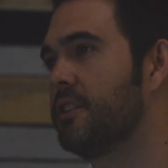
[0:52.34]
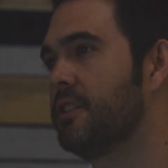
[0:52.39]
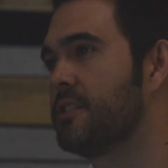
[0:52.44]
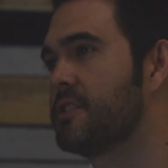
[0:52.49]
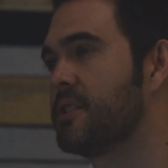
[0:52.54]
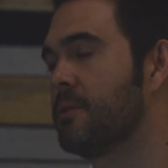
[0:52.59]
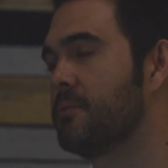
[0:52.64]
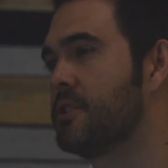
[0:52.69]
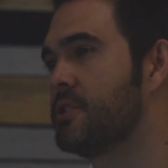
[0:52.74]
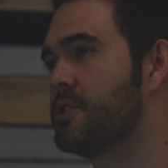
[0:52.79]

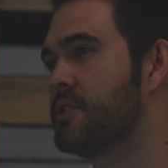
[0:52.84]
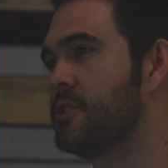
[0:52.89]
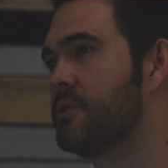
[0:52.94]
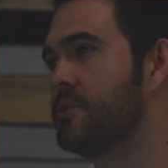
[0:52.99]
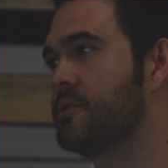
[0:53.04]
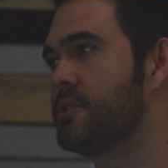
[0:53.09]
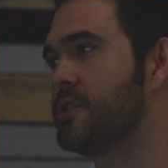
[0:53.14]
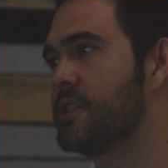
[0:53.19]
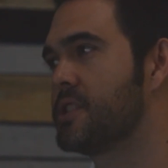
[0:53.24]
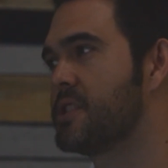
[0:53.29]
Some of the
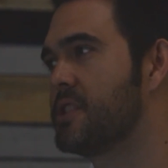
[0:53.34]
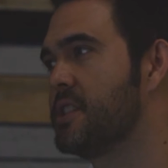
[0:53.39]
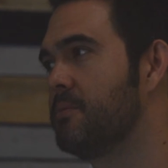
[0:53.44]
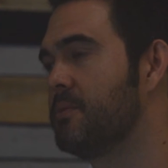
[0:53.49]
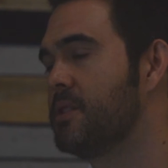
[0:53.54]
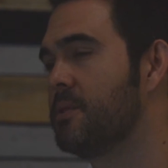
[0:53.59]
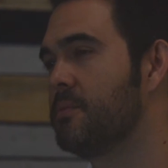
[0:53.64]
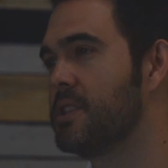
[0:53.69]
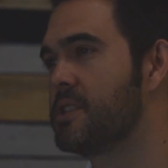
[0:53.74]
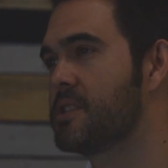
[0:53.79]
shoes just
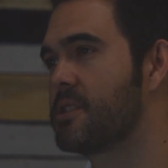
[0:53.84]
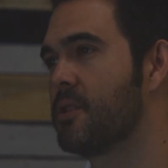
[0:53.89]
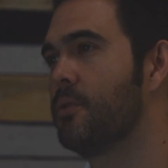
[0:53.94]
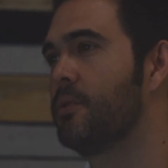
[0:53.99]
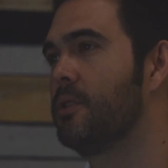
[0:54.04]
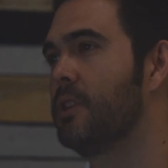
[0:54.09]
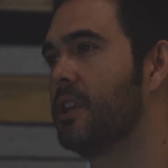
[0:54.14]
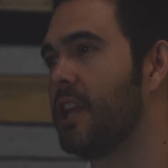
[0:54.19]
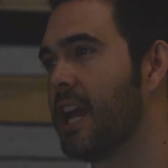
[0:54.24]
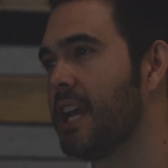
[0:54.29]
seemed to be so
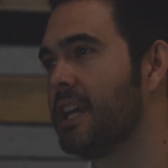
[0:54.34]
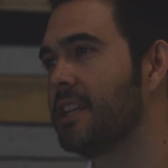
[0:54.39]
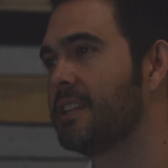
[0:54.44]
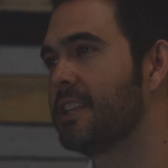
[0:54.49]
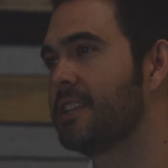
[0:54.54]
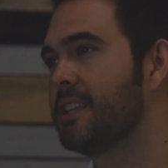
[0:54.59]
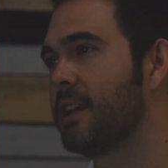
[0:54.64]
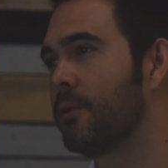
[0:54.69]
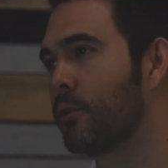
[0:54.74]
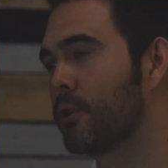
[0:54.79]
light
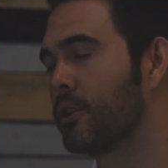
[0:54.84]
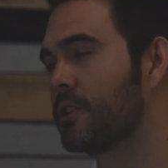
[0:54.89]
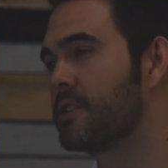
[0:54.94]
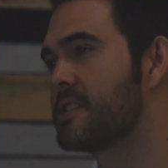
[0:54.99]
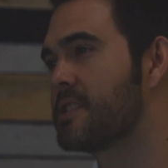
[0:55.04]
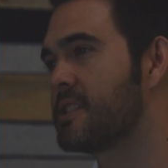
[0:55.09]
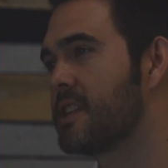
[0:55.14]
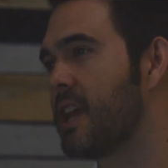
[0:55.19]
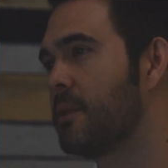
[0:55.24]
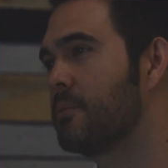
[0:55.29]
that they weren't
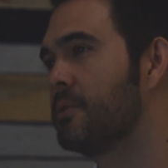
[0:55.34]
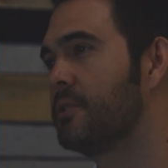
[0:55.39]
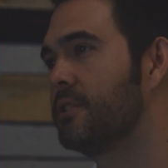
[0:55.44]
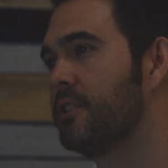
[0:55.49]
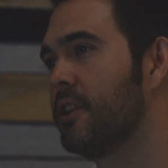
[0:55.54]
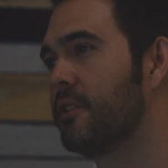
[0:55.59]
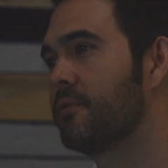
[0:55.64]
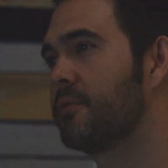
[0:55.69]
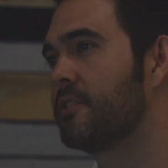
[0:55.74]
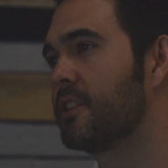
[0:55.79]
stable
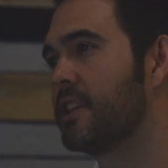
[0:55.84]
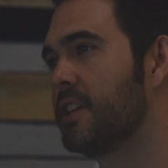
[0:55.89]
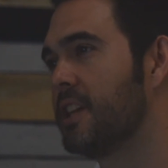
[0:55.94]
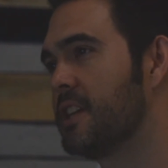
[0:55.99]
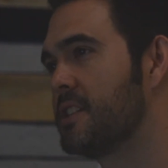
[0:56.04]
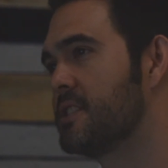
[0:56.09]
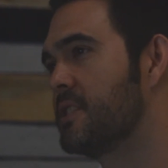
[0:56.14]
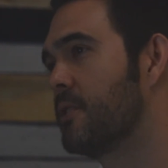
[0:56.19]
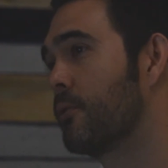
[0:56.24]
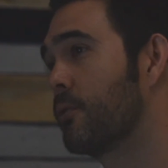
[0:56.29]
enough for the
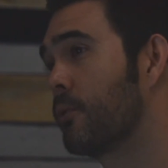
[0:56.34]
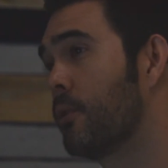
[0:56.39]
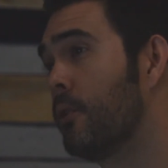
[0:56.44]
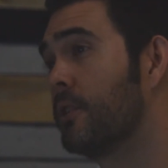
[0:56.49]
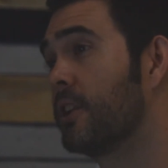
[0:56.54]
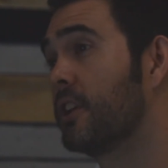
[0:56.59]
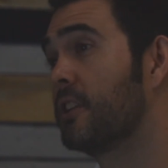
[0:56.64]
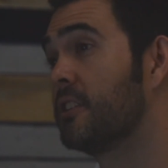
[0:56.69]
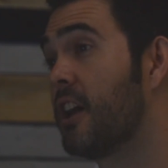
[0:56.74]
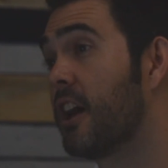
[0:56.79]
kids. They were
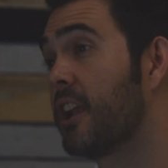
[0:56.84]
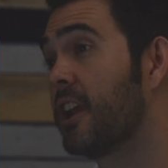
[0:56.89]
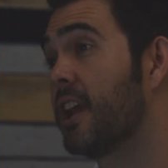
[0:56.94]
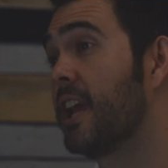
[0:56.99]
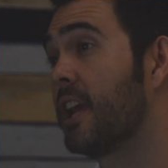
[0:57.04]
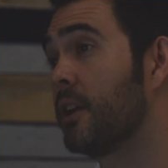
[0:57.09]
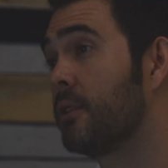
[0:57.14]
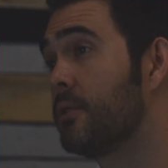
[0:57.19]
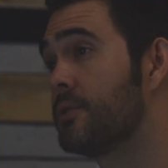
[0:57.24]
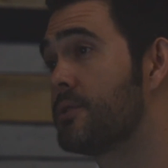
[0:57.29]
rolling a lot of
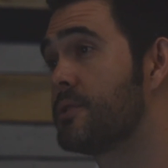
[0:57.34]
ankles.